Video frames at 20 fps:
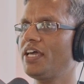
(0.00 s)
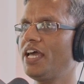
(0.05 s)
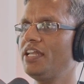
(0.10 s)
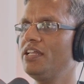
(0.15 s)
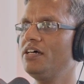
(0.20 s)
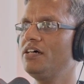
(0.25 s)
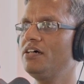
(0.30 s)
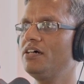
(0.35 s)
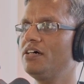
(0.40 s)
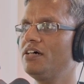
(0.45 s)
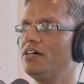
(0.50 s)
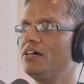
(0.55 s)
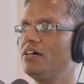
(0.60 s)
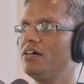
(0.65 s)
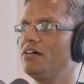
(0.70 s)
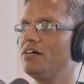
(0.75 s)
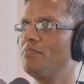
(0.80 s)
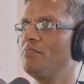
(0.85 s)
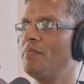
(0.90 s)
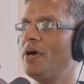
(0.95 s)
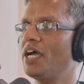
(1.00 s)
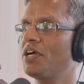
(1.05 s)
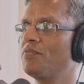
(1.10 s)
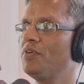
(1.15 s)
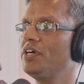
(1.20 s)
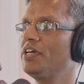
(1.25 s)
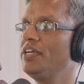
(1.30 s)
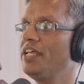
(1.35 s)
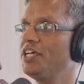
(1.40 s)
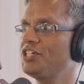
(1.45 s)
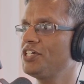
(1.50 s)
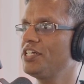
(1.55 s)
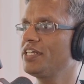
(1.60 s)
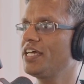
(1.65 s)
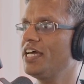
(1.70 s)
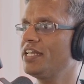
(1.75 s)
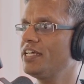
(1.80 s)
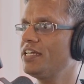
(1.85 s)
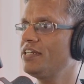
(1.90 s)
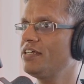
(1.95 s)
can a backward
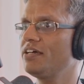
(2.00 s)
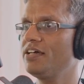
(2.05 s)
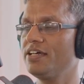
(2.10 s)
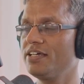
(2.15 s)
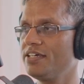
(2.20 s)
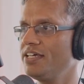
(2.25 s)
nation get it?